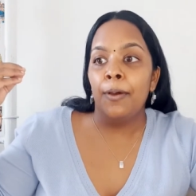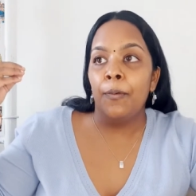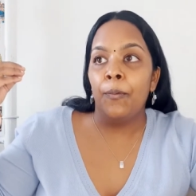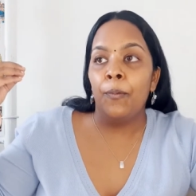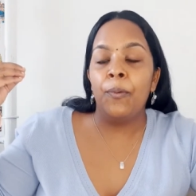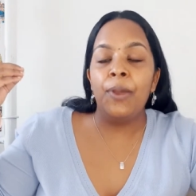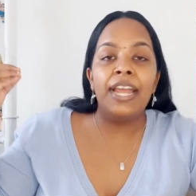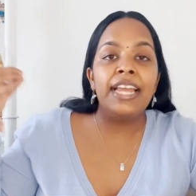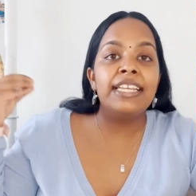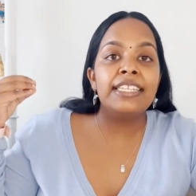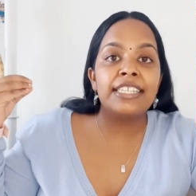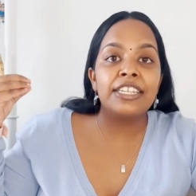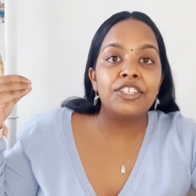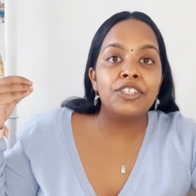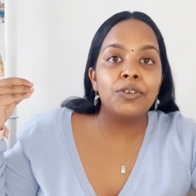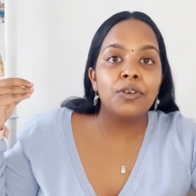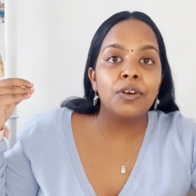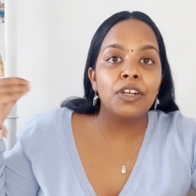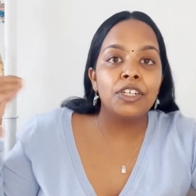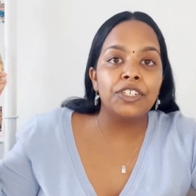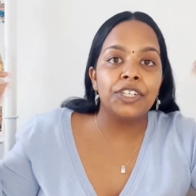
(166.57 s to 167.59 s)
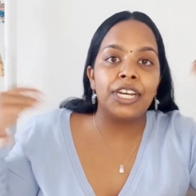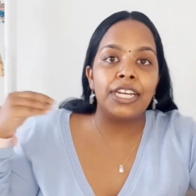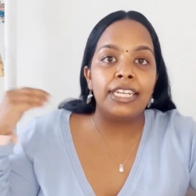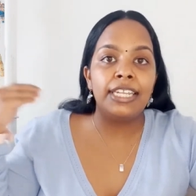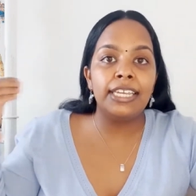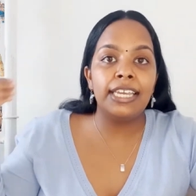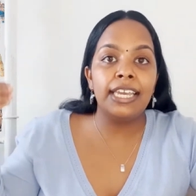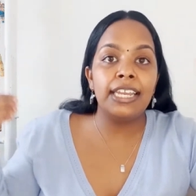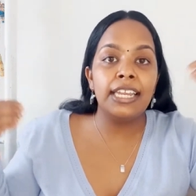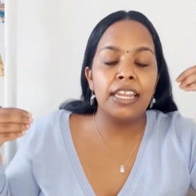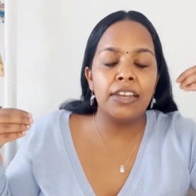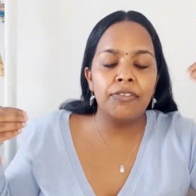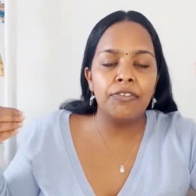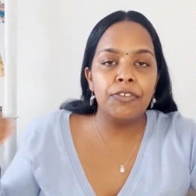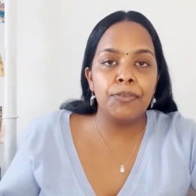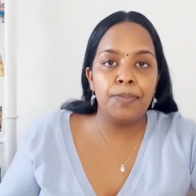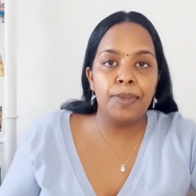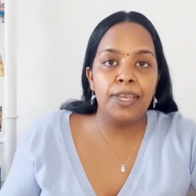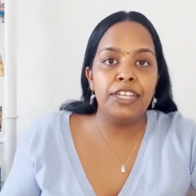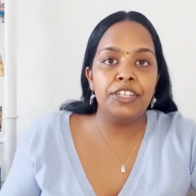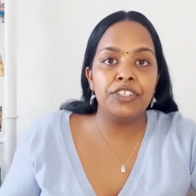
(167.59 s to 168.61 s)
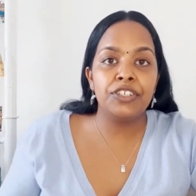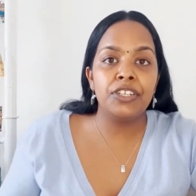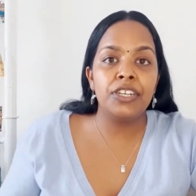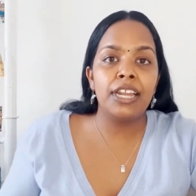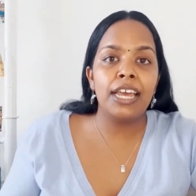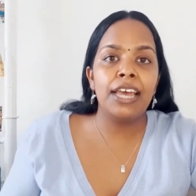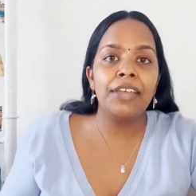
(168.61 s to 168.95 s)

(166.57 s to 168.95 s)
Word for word: ways that you are trying to get information.